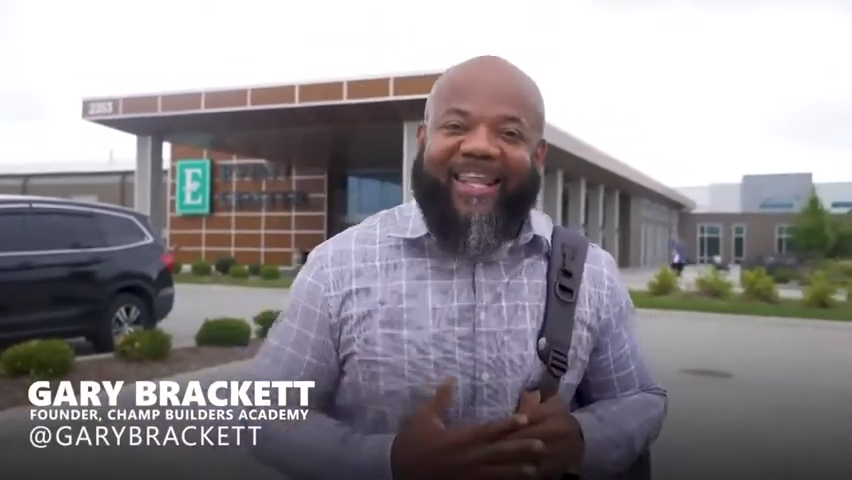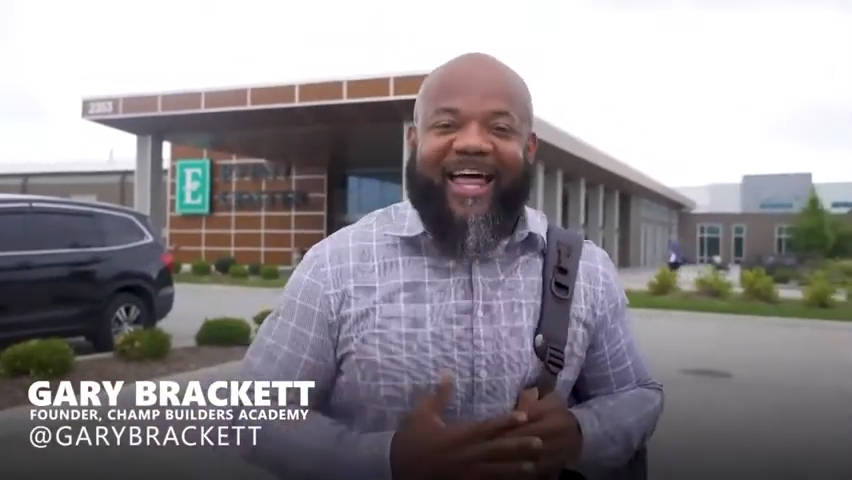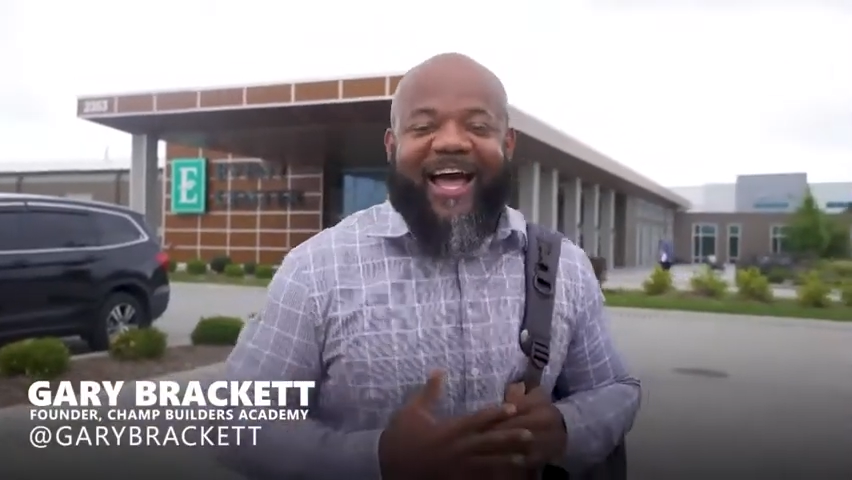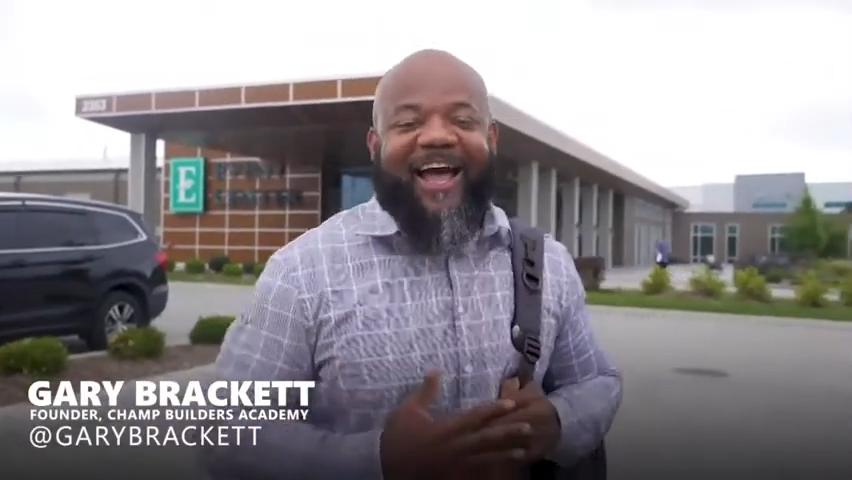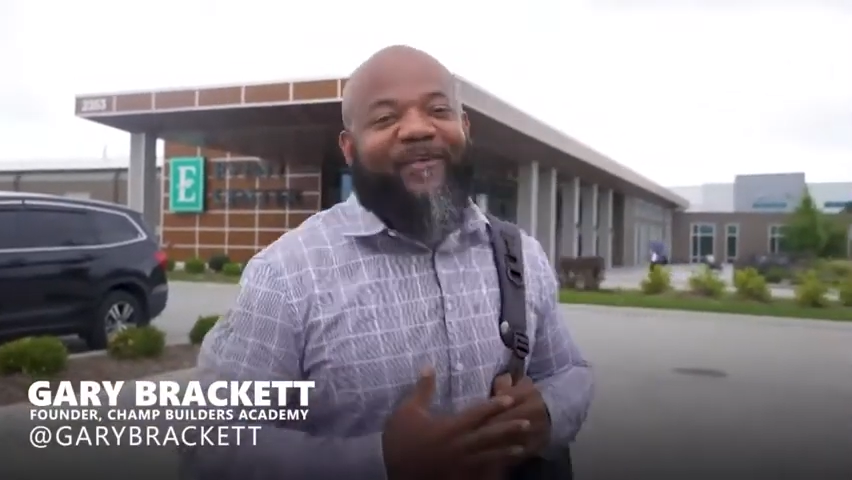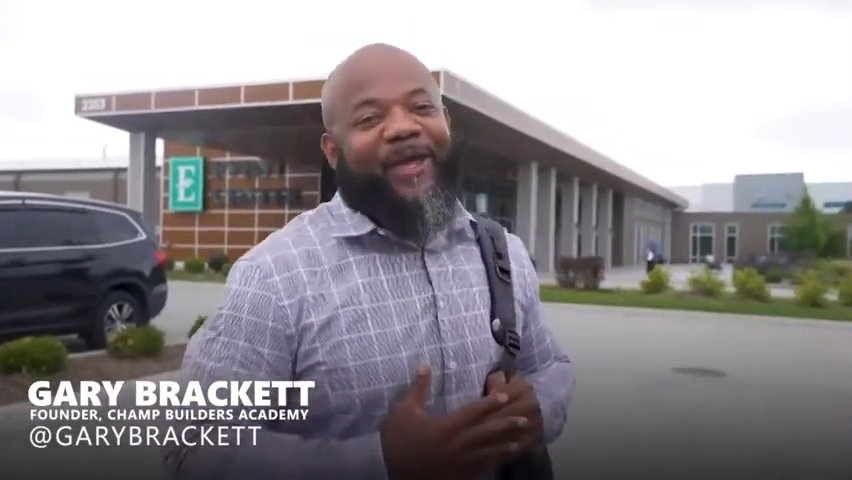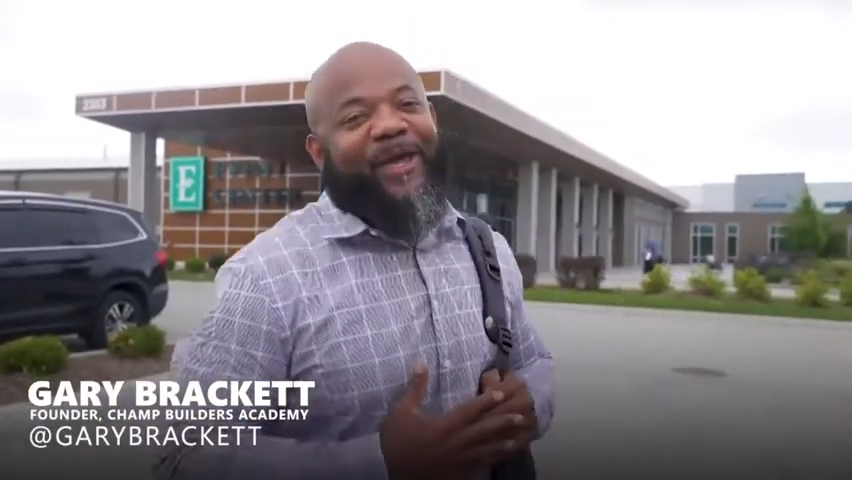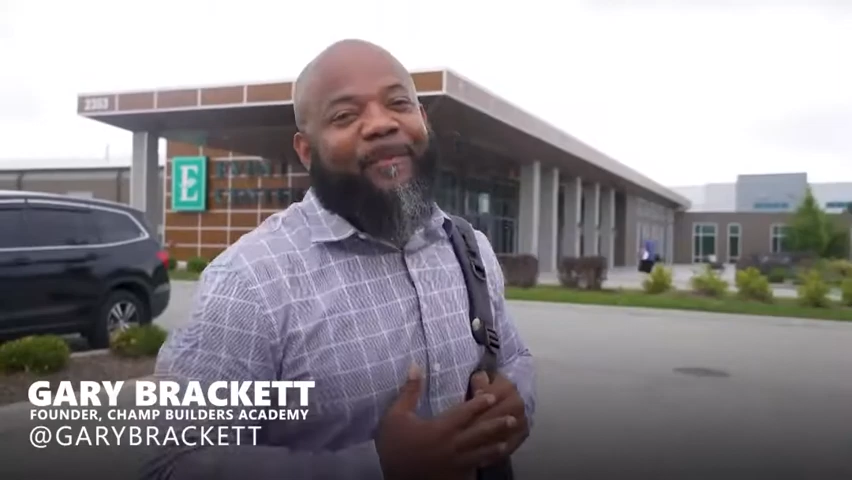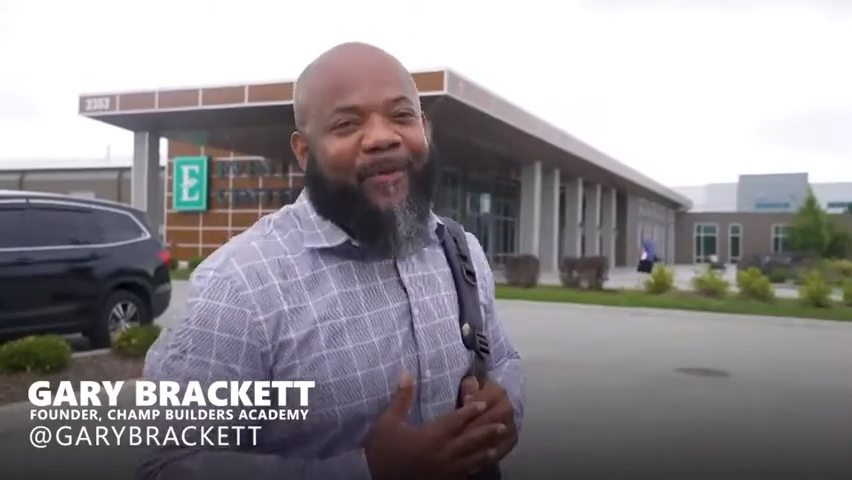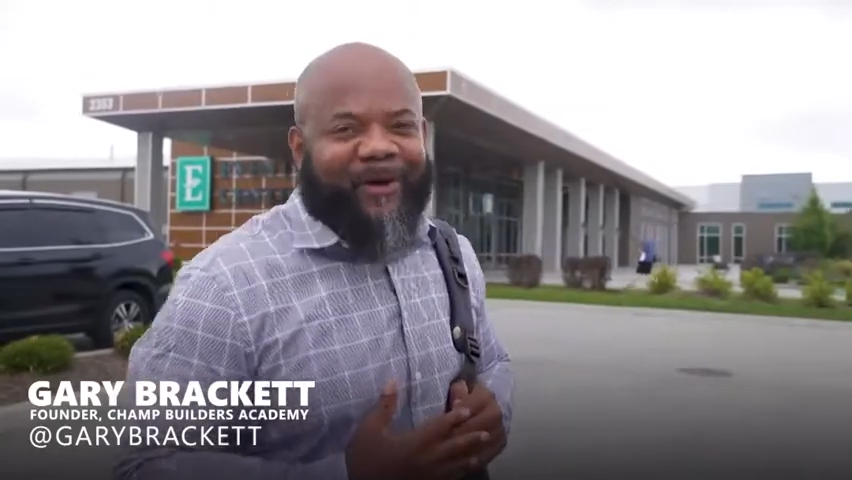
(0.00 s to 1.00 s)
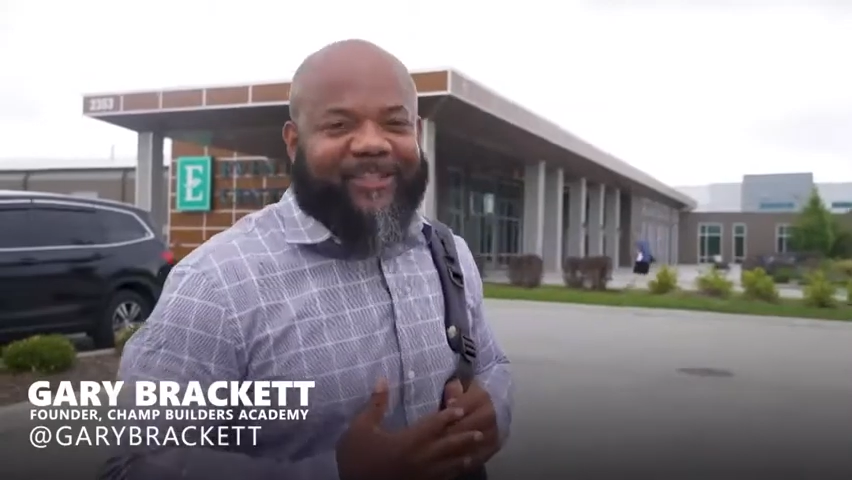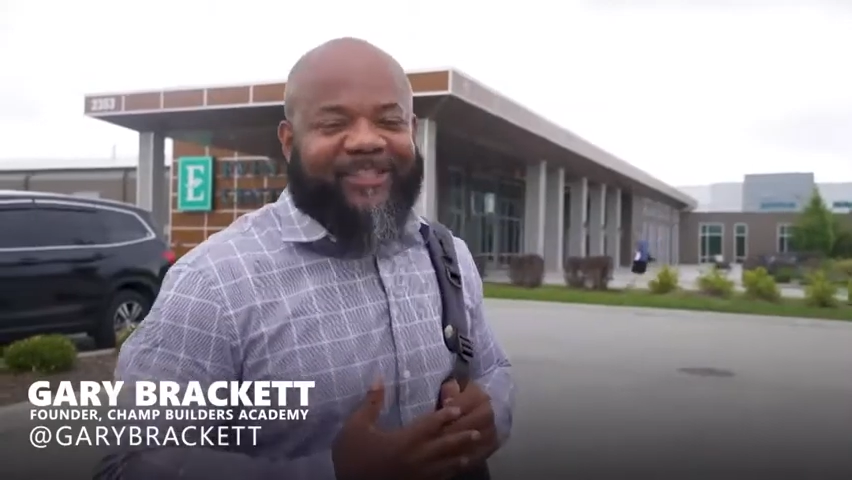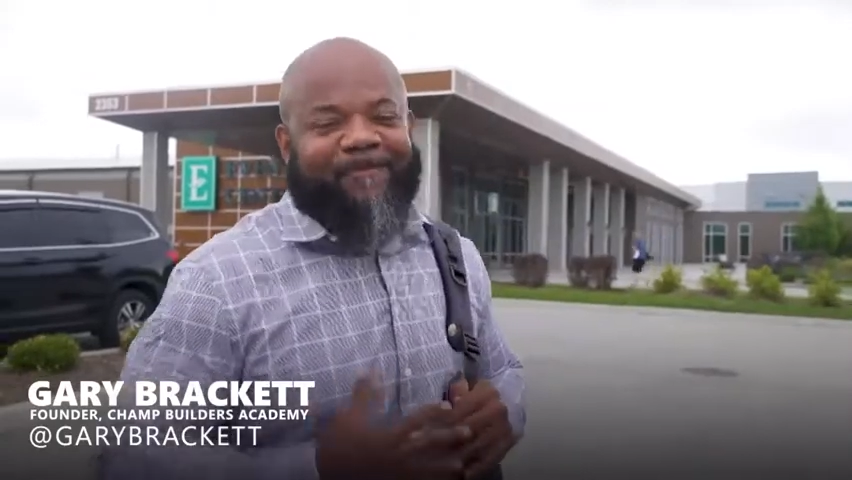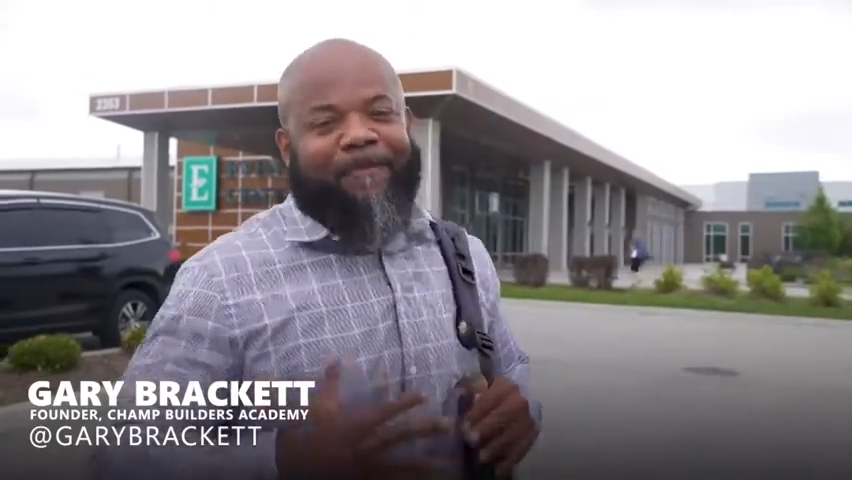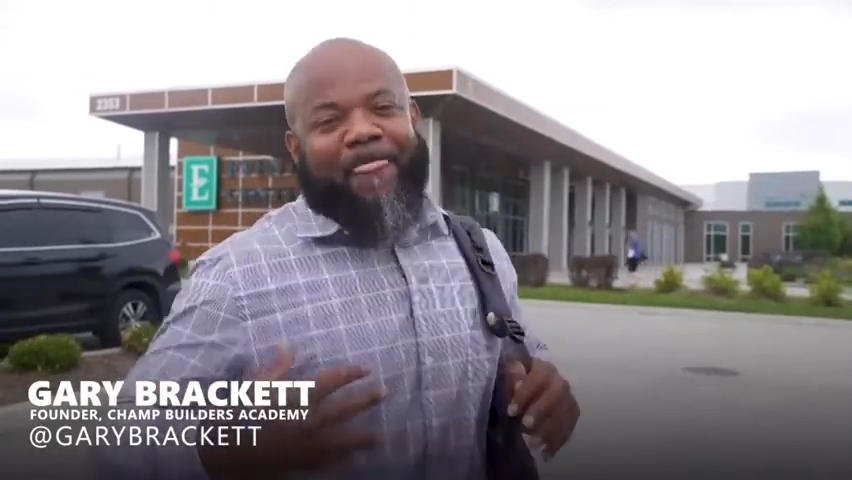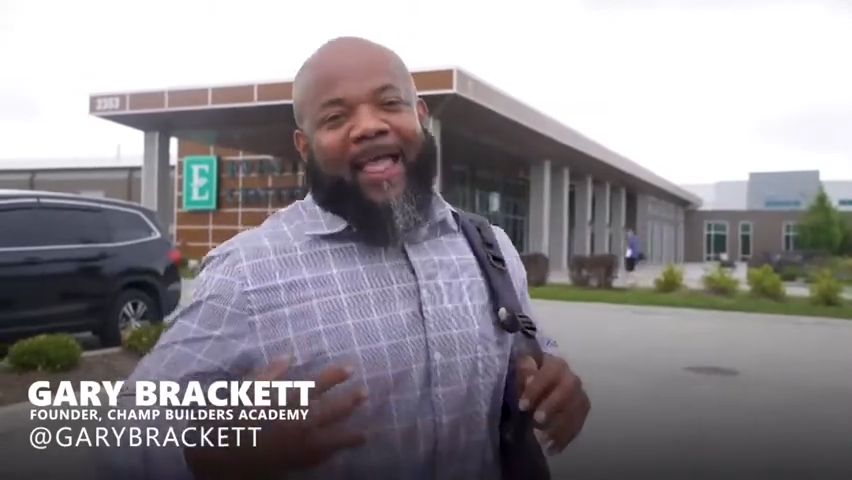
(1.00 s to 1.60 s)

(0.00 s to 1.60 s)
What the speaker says: live in person.